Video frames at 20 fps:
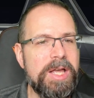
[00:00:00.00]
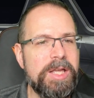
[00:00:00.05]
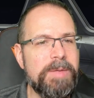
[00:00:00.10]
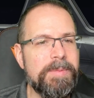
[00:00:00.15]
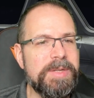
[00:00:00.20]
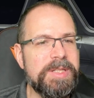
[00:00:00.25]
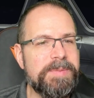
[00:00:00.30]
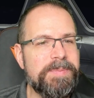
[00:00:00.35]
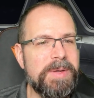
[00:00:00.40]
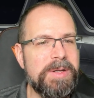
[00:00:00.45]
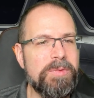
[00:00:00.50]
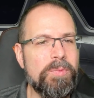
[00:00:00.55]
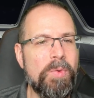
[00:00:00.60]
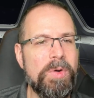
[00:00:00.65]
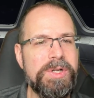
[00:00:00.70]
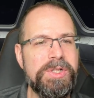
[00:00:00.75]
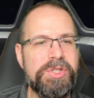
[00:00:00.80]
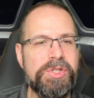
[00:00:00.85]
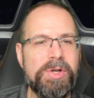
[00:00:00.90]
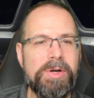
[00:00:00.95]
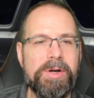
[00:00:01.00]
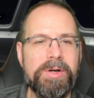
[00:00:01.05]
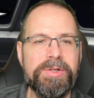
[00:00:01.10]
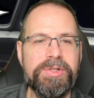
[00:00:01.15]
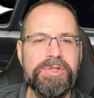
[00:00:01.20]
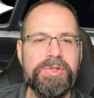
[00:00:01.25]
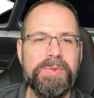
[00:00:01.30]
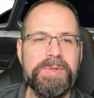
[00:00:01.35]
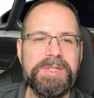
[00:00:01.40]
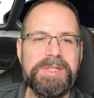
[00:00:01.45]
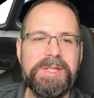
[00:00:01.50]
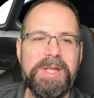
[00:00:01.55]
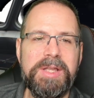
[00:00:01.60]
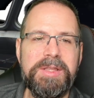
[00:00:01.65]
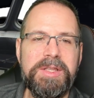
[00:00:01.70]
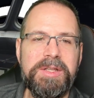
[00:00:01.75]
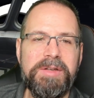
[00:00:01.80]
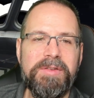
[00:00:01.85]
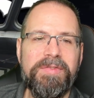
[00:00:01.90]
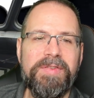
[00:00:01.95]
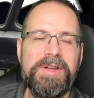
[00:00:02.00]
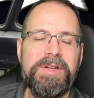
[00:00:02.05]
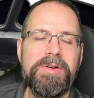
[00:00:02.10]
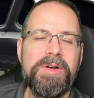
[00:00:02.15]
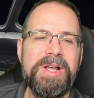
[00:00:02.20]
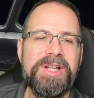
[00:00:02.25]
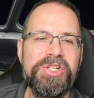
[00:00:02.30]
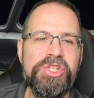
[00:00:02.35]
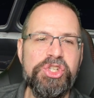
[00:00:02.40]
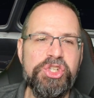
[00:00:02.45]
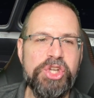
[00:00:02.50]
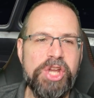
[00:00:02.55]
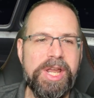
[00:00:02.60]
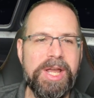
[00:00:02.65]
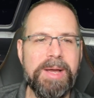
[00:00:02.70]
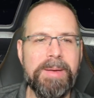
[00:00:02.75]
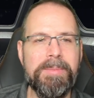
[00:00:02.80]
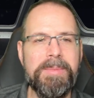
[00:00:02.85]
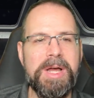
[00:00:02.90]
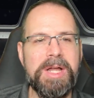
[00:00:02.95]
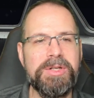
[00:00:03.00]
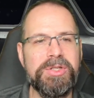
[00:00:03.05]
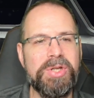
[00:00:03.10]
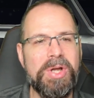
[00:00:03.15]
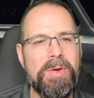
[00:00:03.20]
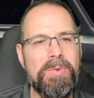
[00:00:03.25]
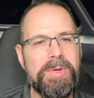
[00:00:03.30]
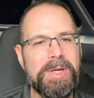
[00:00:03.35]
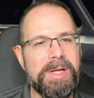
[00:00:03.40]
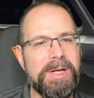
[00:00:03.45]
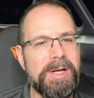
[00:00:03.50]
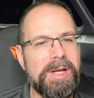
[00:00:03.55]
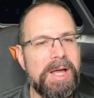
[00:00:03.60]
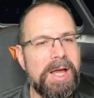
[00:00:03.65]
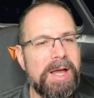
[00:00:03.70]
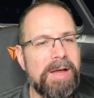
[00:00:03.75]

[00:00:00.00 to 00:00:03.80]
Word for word: you may spend one charge to assign the defender a jam token.